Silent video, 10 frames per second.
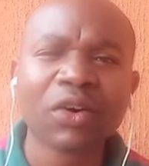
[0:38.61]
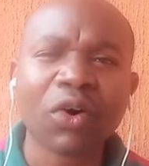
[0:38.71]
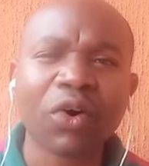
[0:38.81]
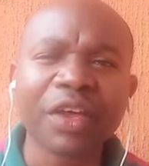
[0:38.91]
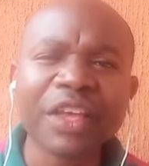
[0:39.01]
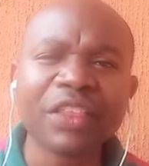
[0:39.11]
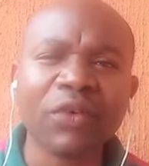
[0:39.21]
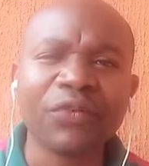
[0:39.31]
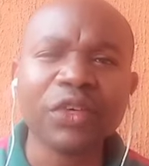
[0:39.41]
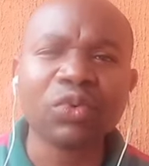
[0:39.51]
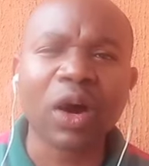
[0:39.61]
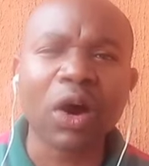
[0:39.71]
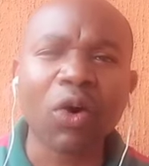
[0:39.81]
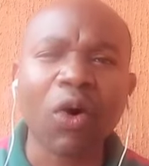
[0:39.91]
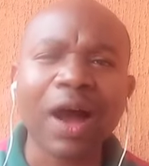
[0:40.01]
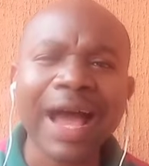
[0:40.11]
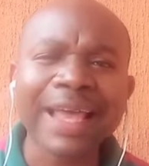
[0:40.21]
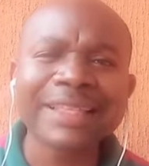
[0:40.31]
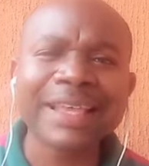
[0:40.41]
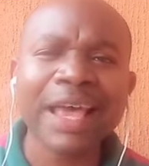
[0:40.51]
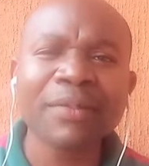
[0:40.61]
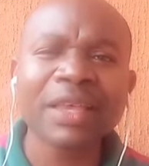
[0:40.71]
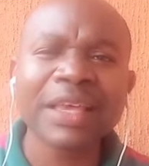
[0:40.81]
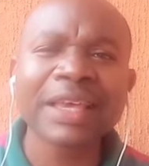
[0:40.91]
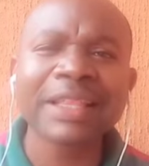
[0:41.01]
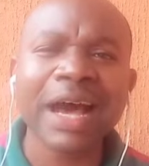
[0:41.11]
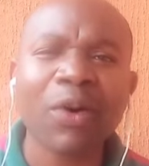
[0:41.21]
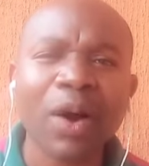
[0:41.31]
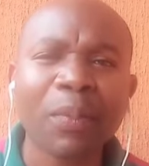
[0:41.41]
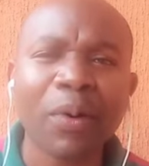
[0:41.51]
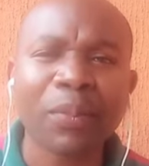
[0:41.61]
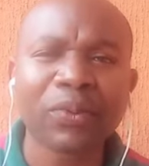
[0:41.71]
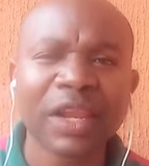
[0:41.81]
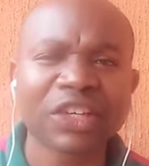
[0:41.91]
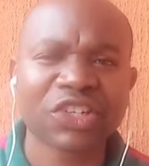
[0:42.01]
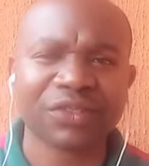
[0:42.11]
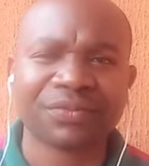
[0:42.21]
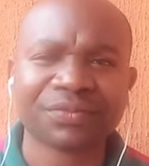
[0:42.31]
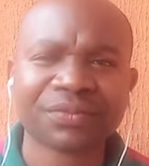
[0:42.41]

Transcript: or individual or item in our population.